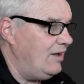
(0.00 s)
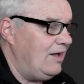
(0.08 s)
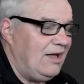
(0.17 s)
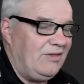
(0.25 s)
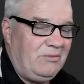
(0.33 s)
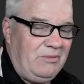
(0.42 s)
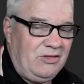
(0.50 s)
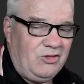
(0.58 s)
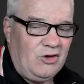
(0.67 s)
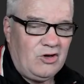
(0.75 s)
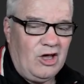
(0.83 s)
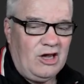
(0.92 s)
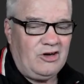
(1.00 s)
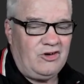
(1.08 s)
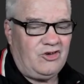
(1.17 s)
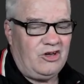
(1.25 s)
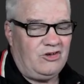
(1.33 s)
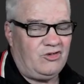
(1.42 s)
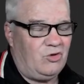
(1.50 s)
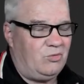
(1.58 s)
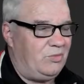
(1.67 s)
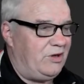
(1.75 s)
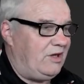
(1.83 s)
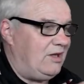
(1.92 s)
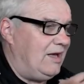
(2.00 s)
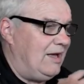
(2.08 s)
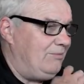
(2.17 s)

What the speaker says: The methodology should be